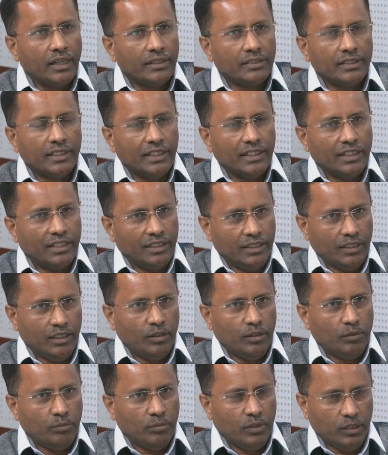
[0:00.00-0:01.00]

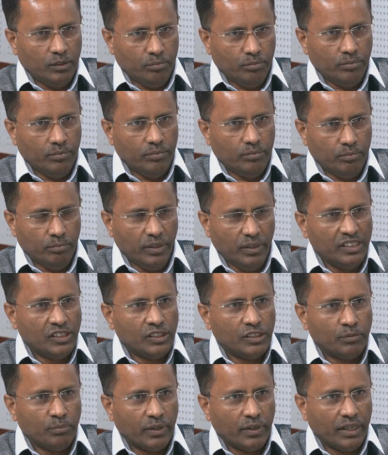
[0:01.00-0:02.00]
a best
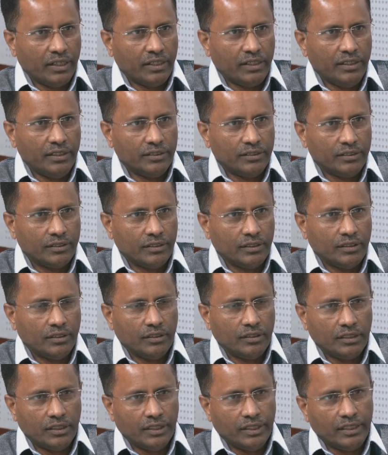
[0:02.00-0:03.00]
practice,
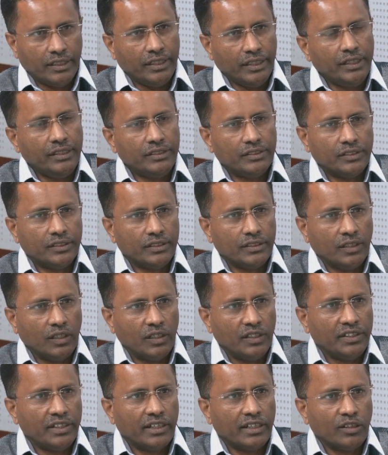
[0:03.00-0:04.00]
AICT, All
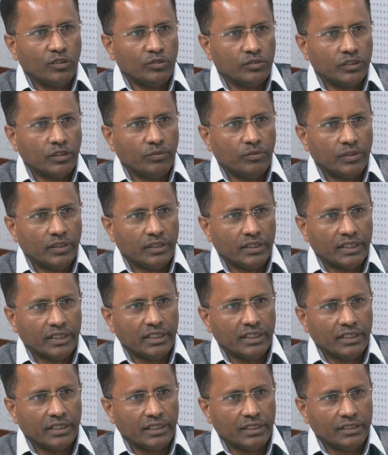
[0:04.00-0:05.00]
India Council for
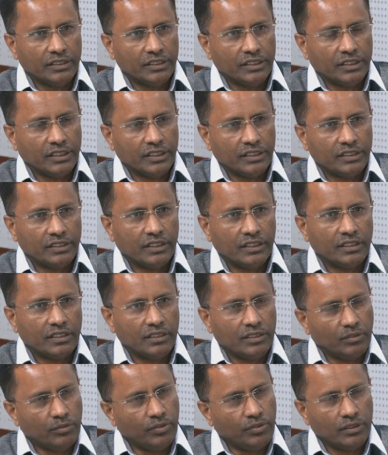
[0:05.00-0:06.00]
Technical Education,
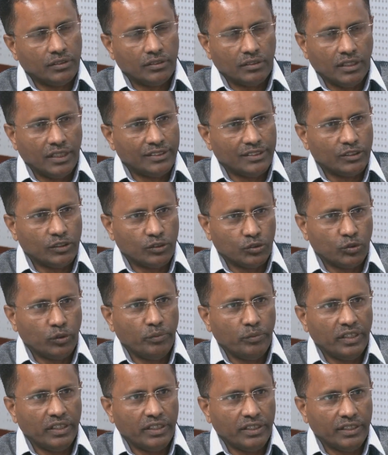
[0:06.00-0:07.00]
for the last so
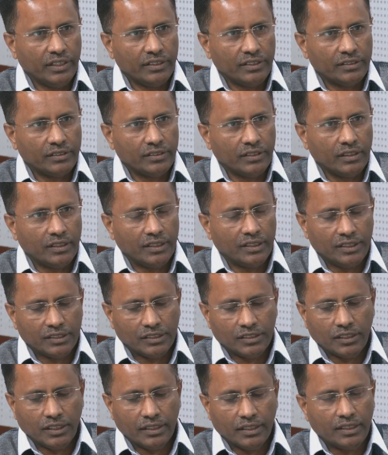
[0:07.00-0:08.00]
many years has
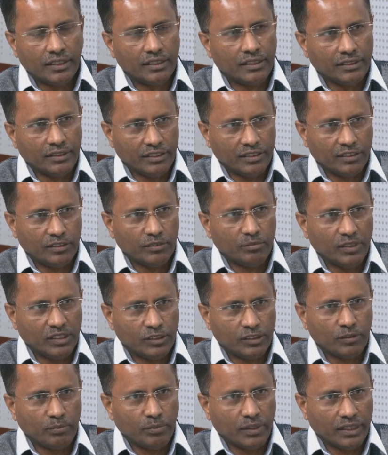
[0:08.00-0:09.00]
started this best
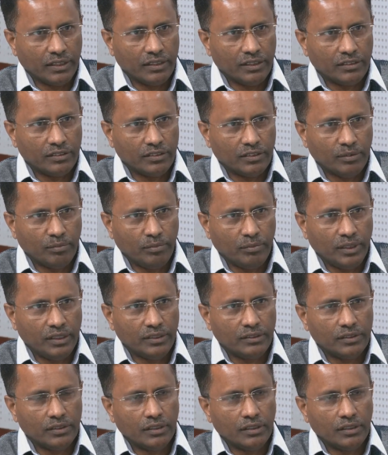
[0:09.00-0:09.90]
practice. Means